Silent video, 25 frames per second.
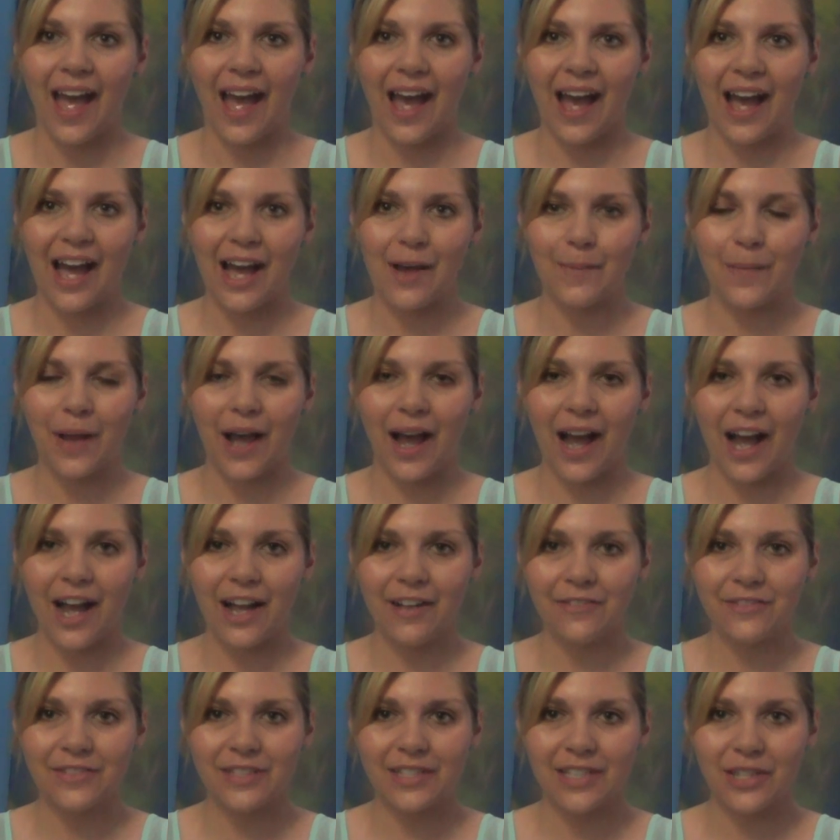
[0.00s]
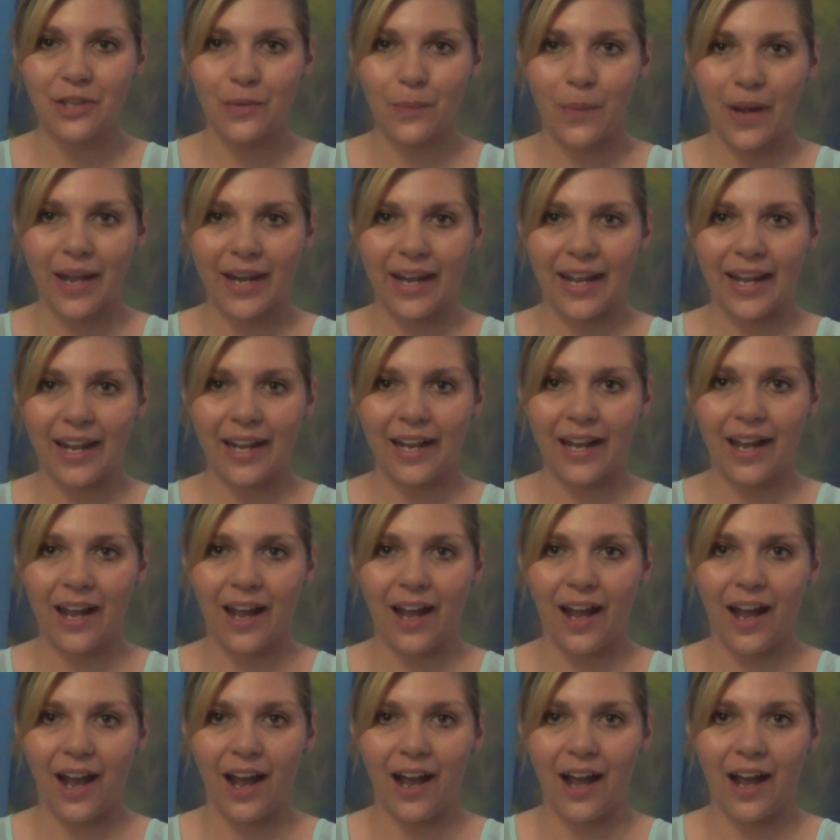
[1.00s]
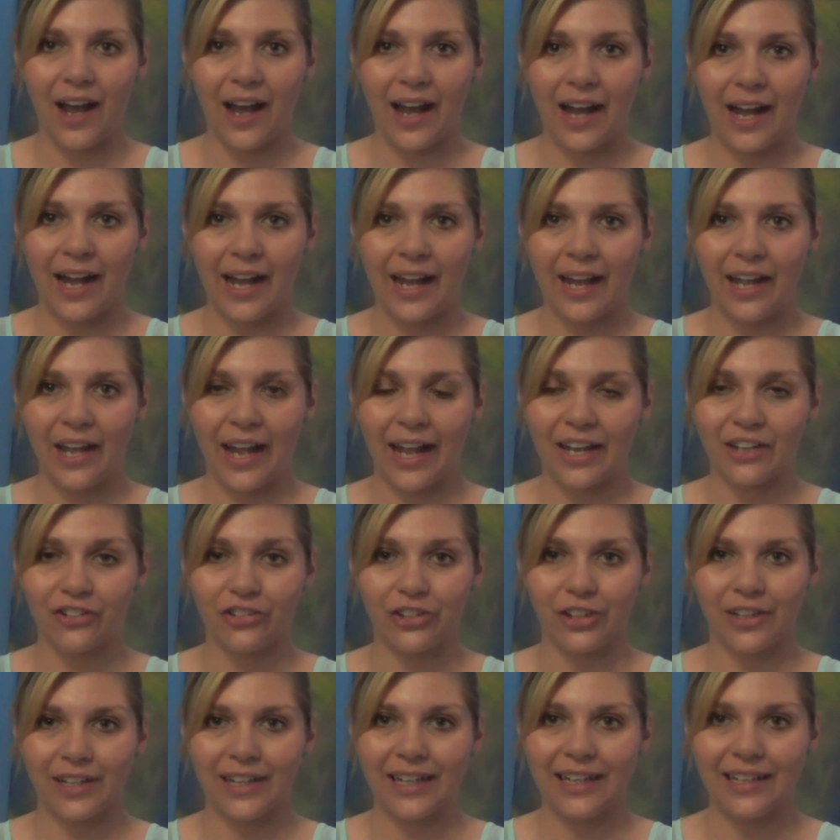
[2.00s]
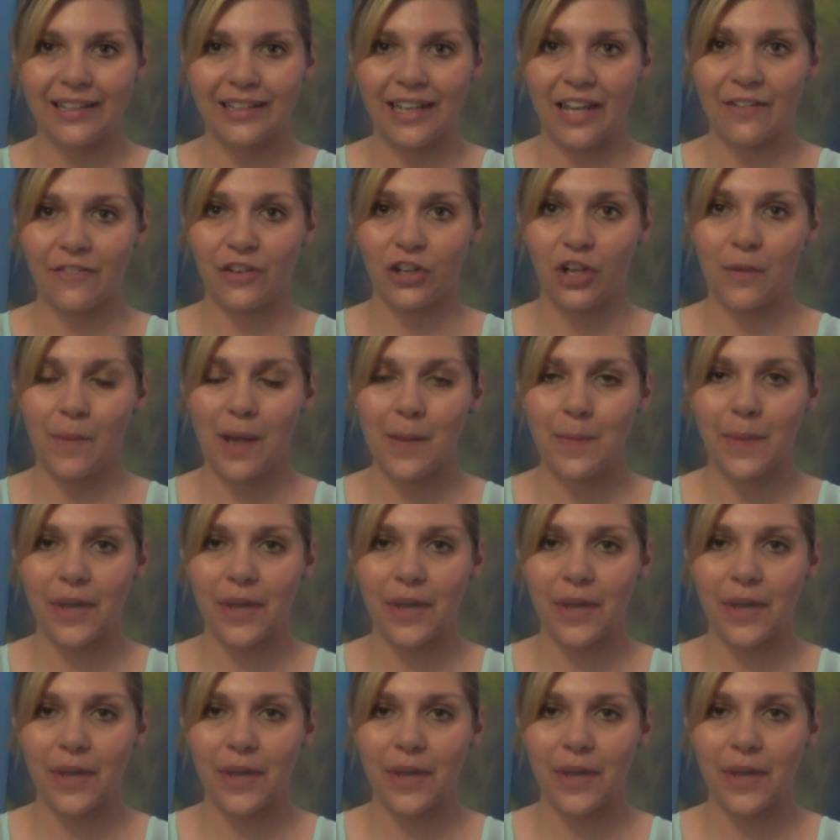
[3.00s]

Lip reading: After the wedding, I actually never got my